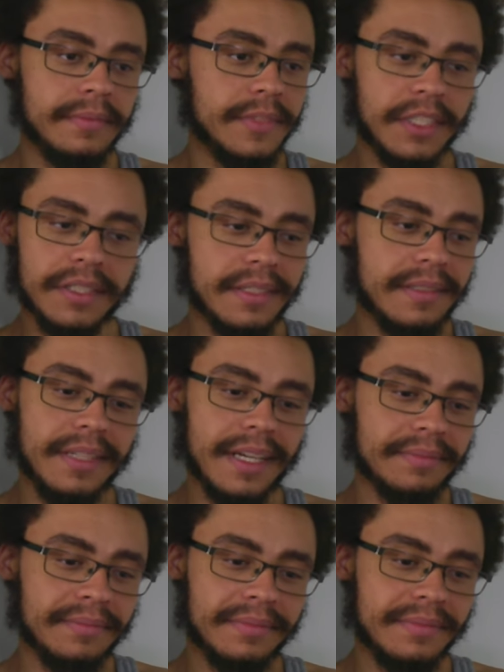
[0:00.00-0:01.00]
Just, yeah.
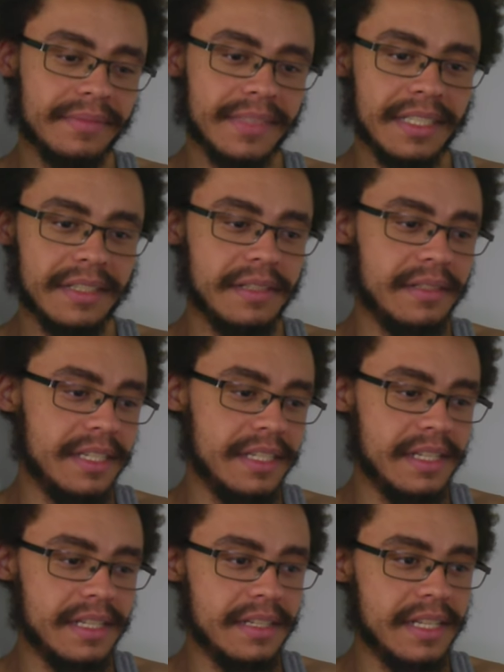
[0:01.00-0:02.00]
These
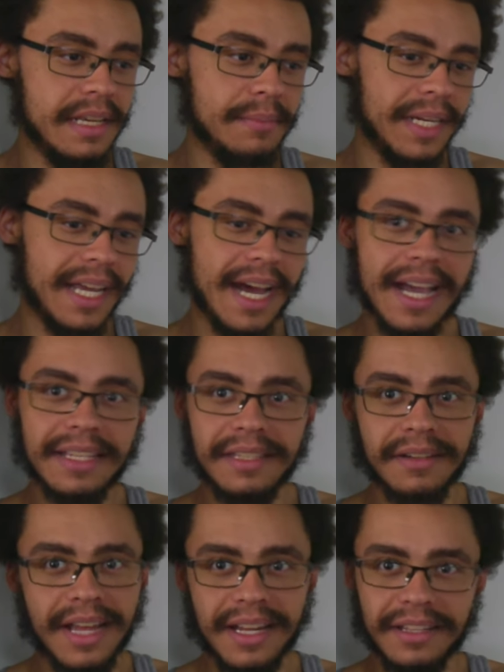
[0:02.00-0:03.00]
demon guys,
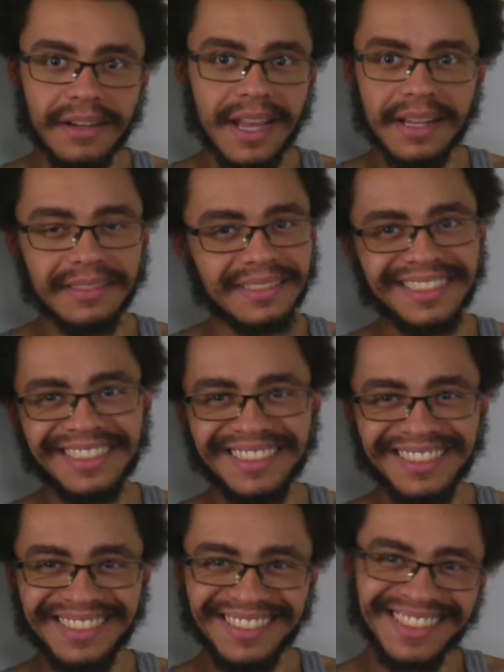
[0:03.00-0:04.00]
they're not,
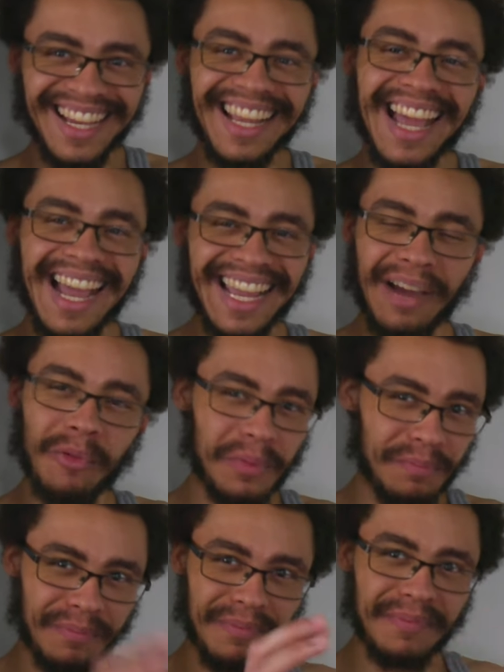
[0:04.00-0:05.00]
I get
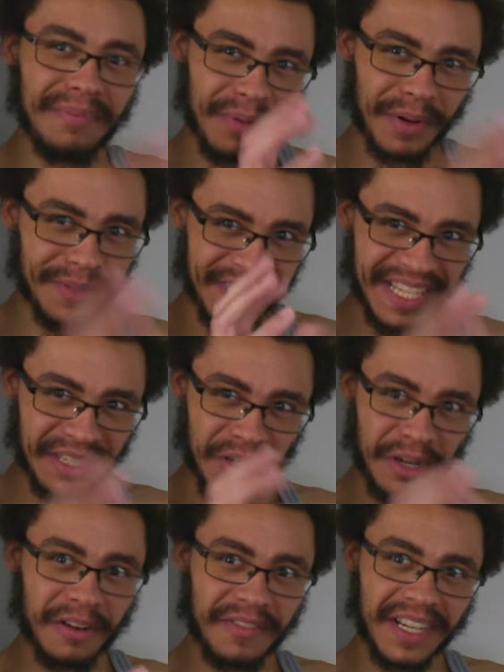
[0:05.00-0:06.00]
what purpose they
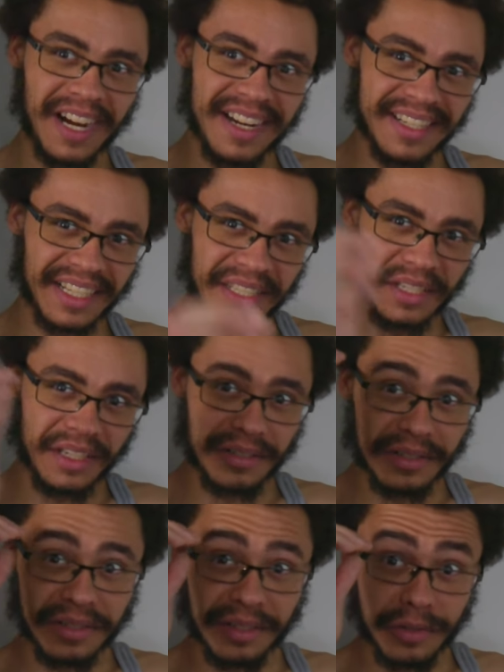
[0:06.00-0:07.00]
serve in context to
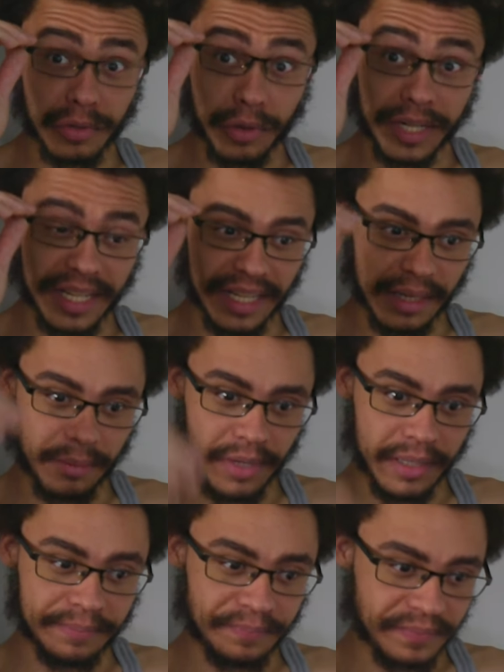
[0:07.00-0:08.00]
your storytelling,
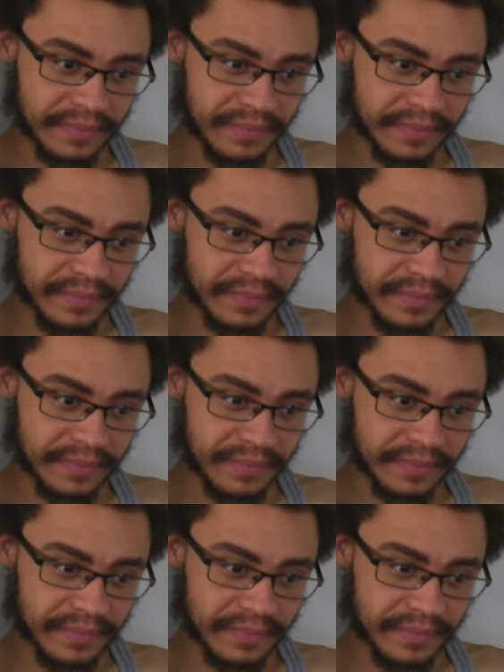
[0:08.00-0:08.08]
but.